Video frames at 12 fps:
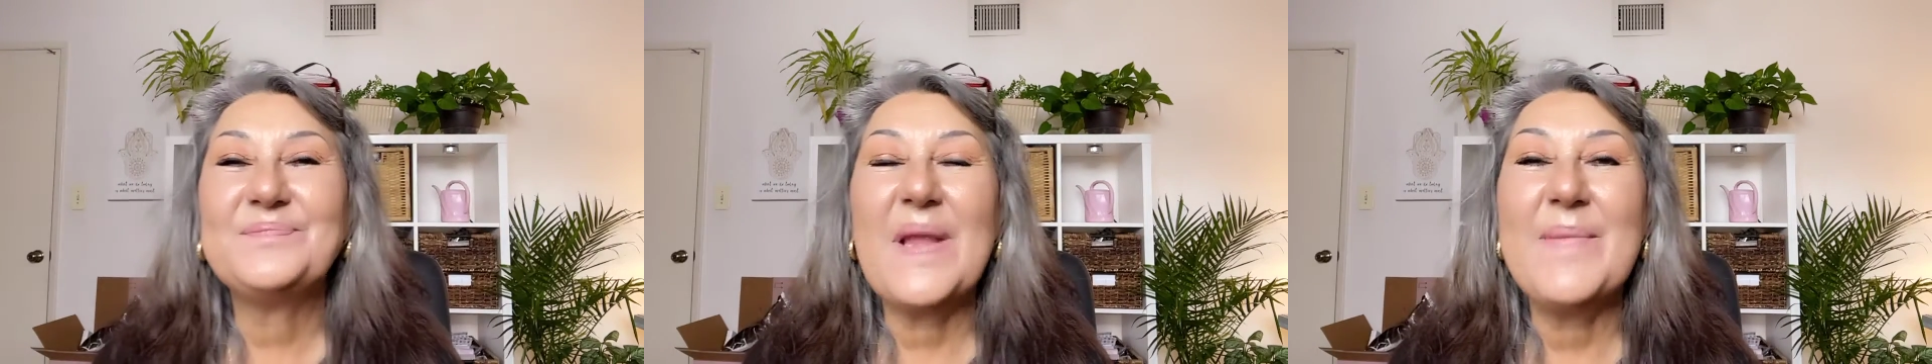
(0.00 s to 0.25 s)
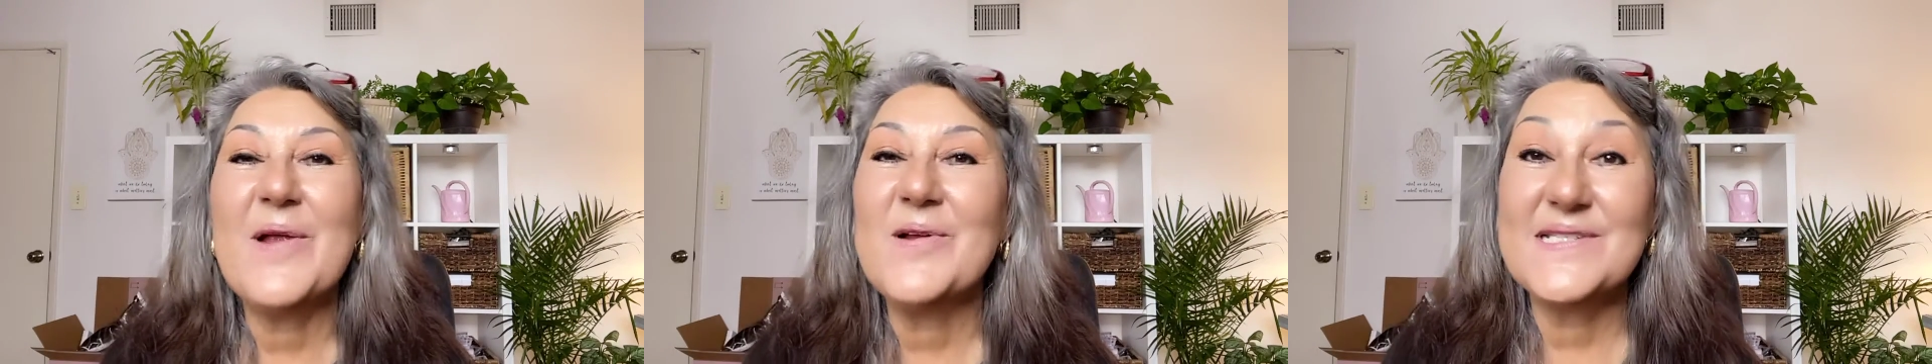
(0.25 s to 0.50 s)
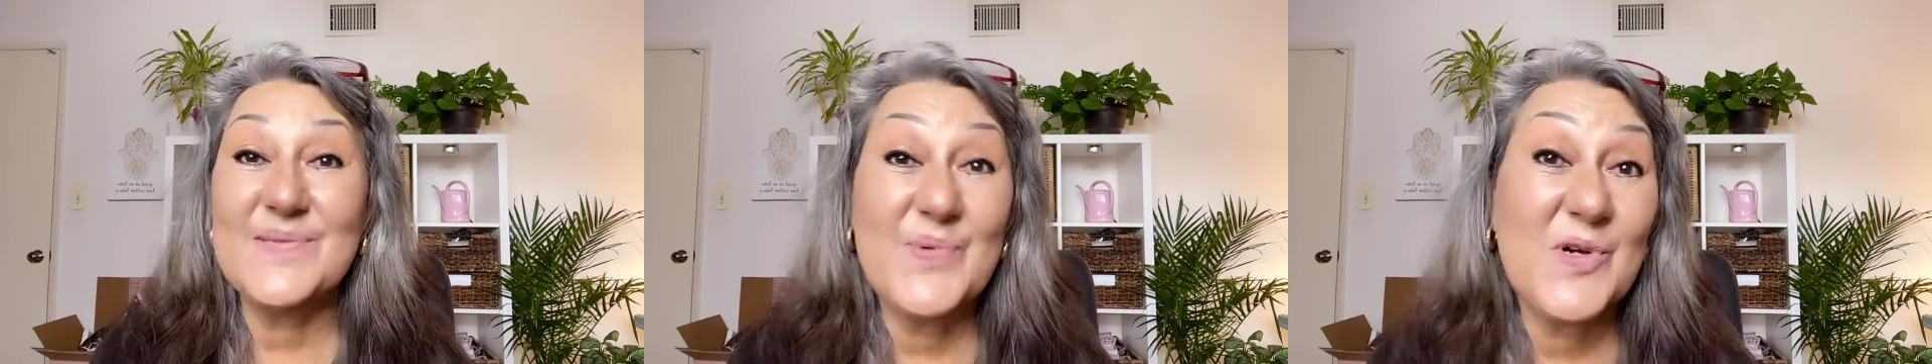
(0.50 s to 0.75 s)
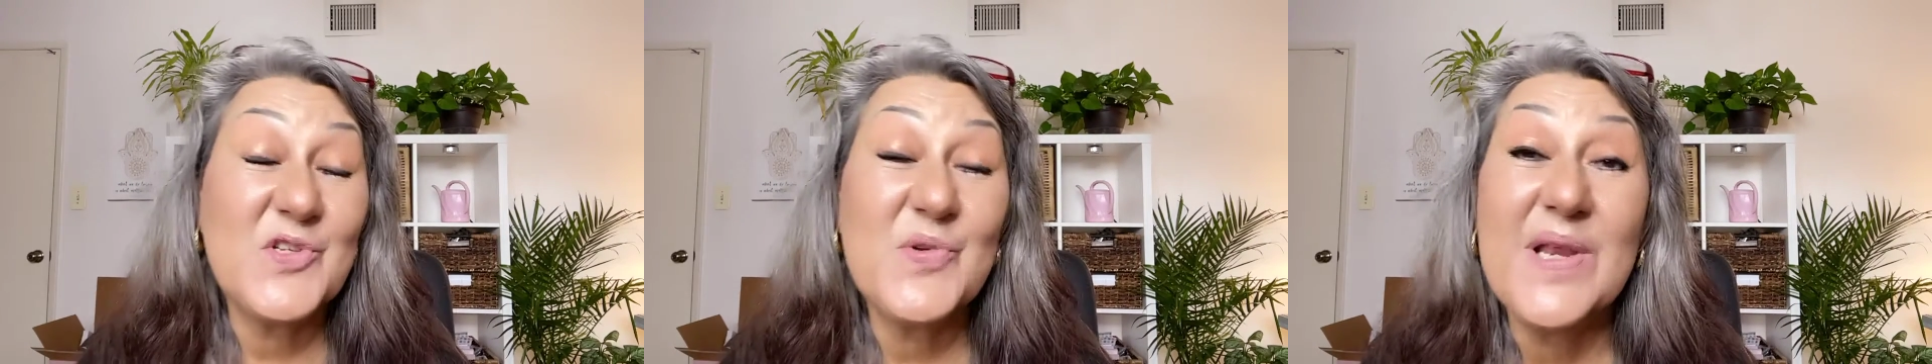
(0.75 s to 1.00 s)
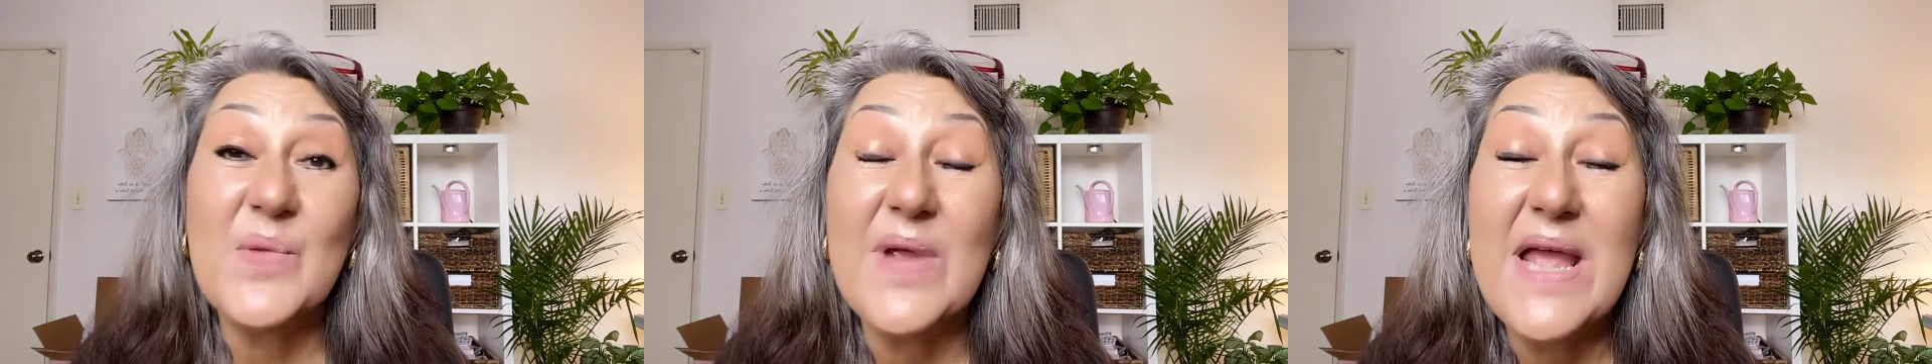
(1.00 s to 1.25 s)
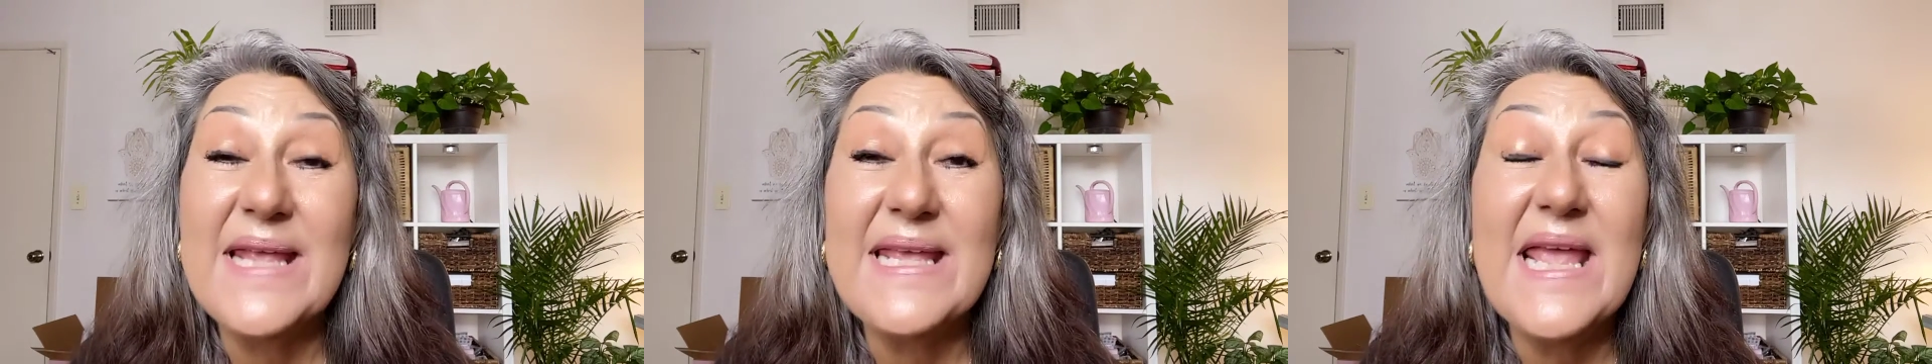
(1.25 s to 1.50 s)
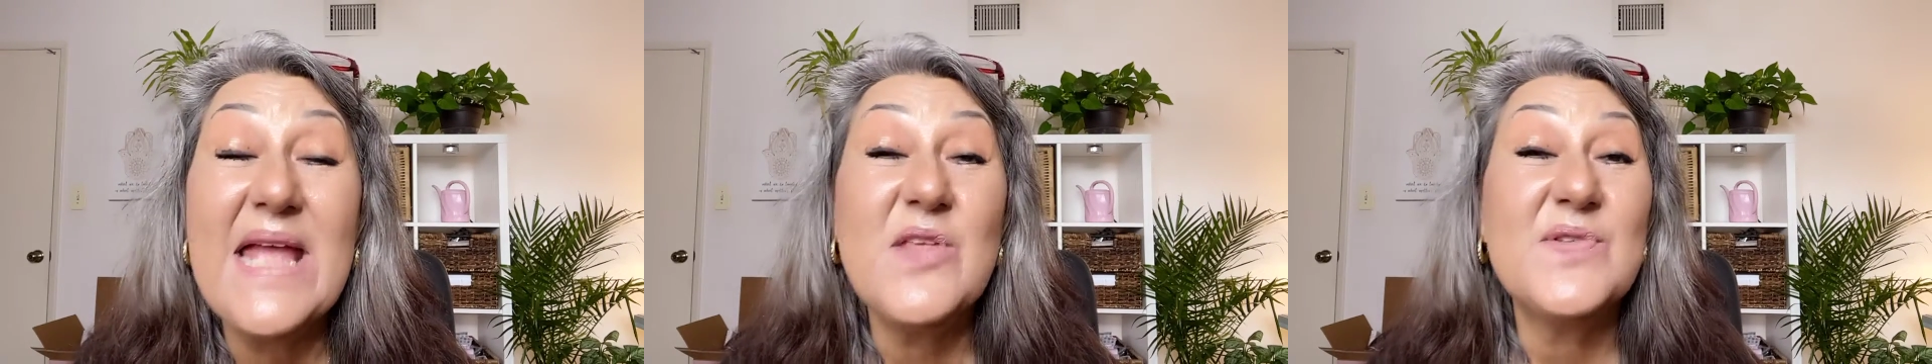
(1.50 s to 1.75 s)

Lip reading: I'm here to support you any way I can.